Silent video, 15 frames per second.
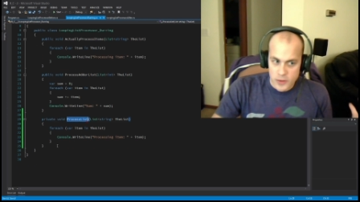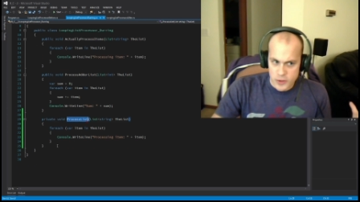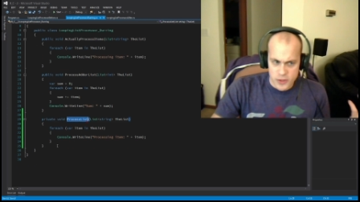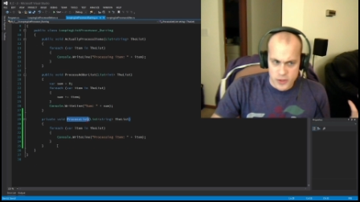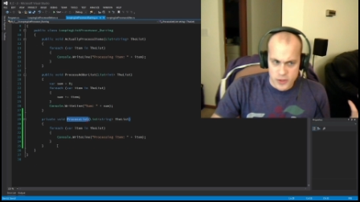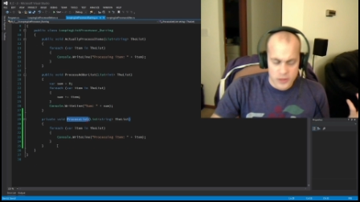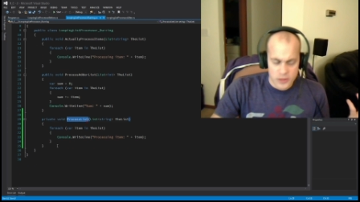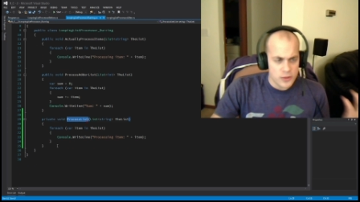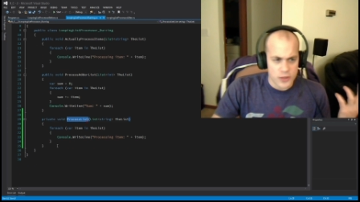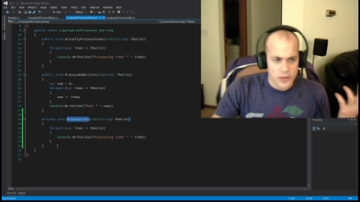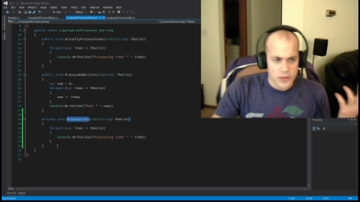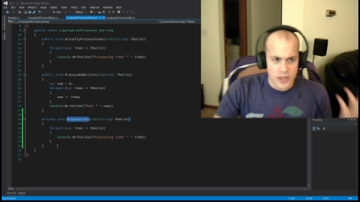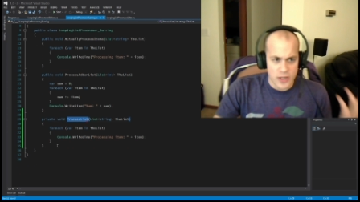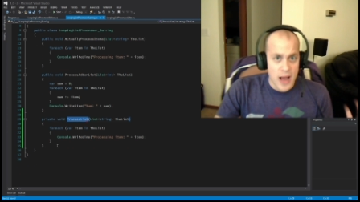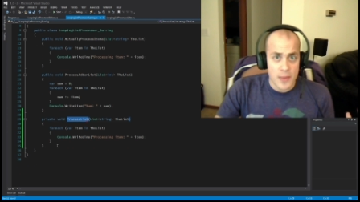it's just
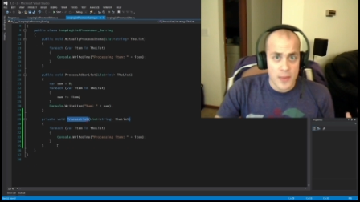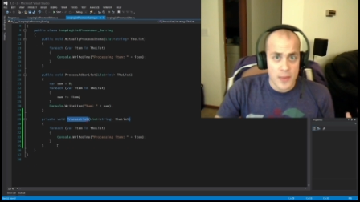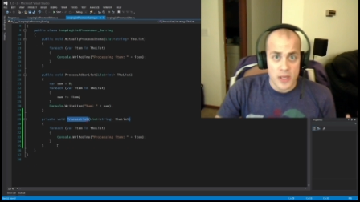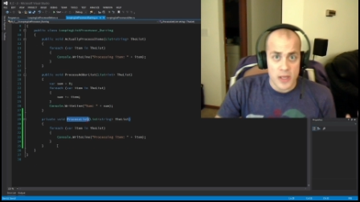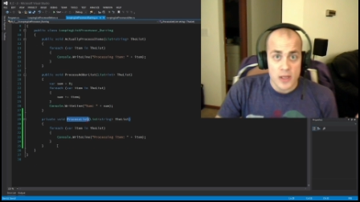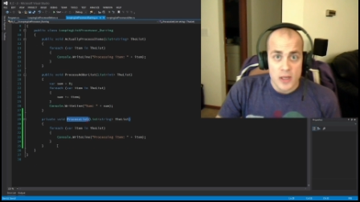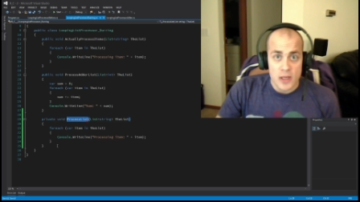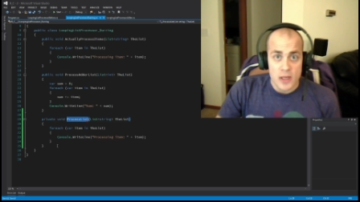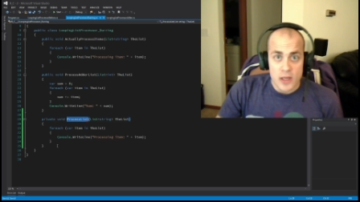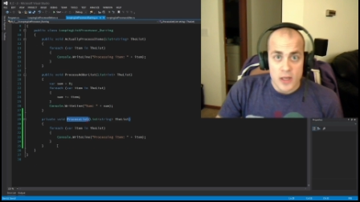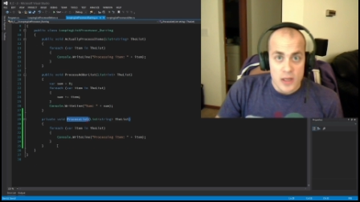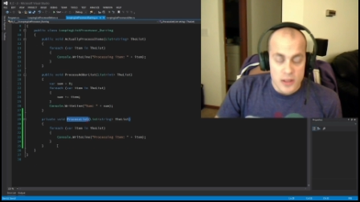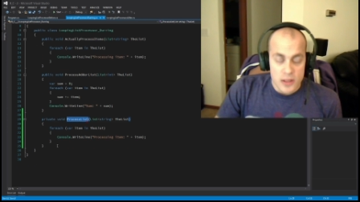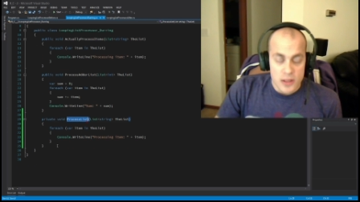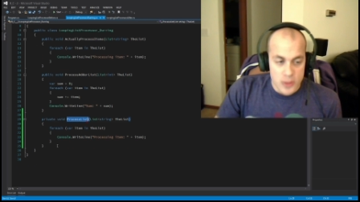just a copy
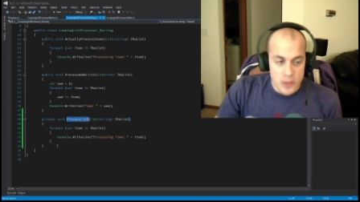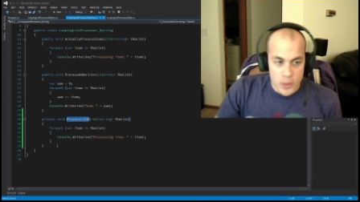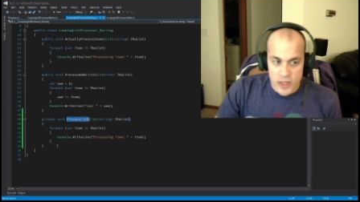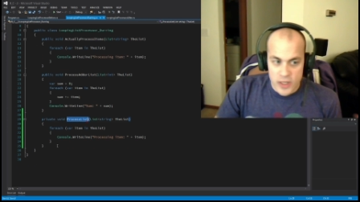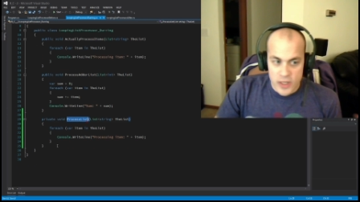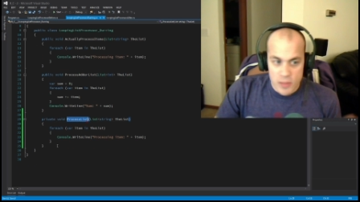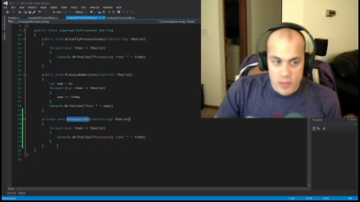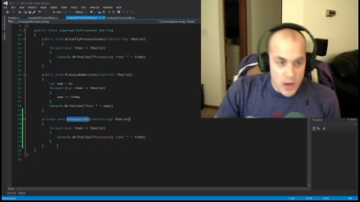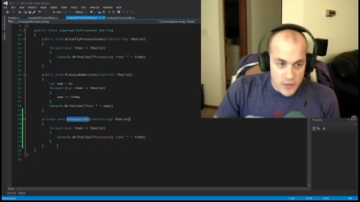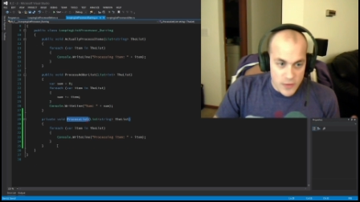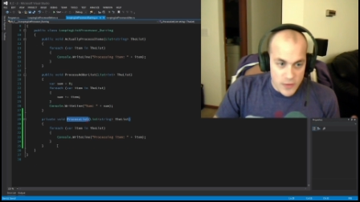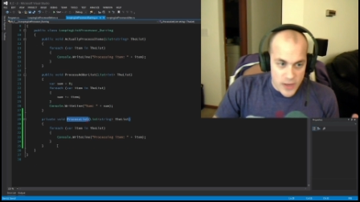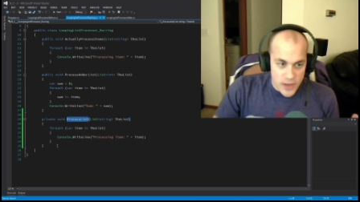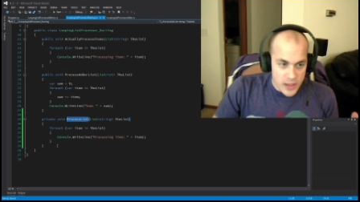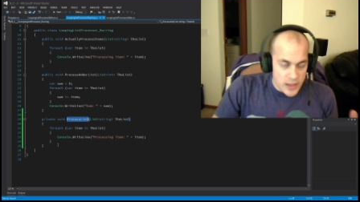so we need to
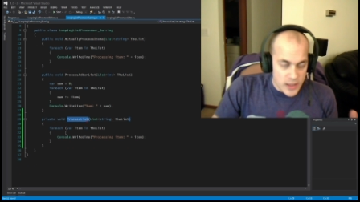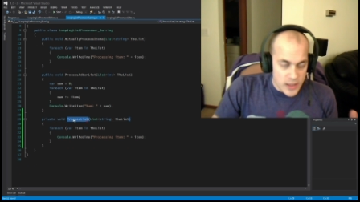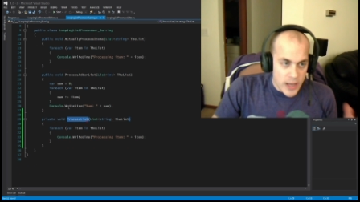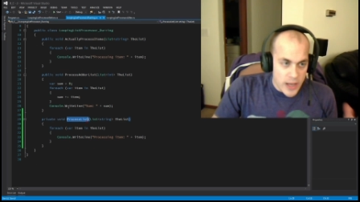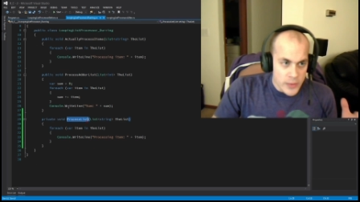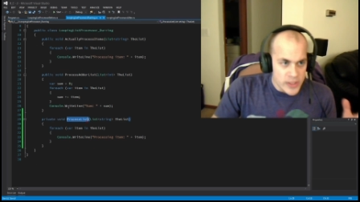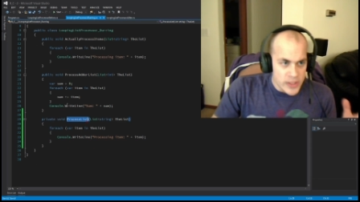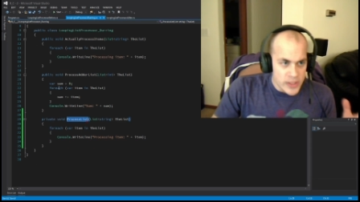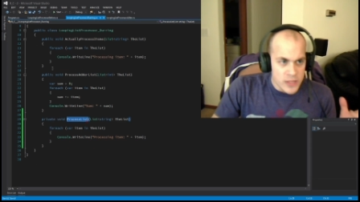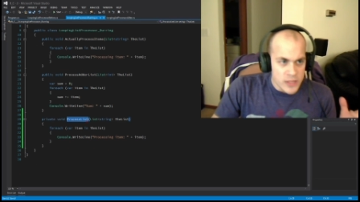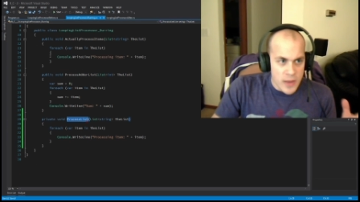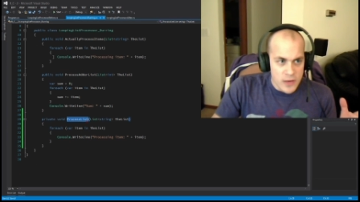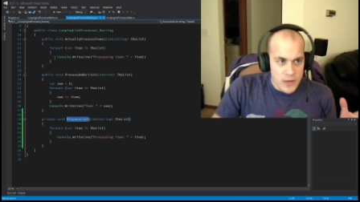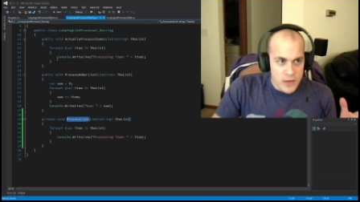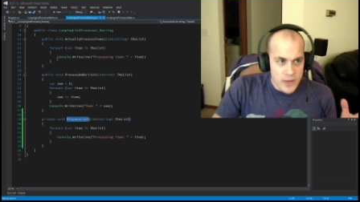modify it and how do we need
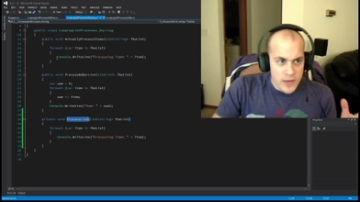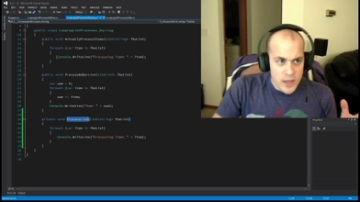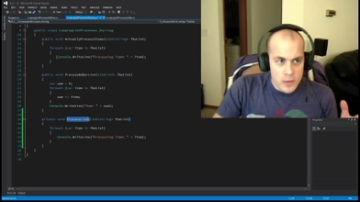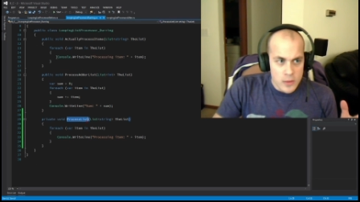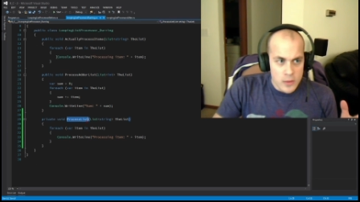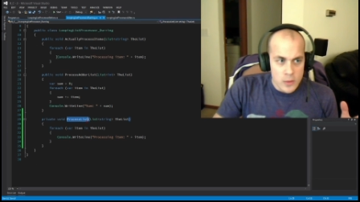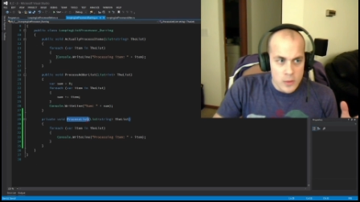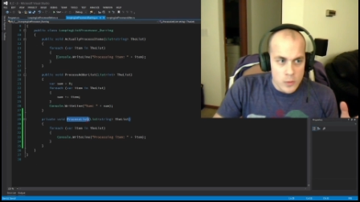to modify it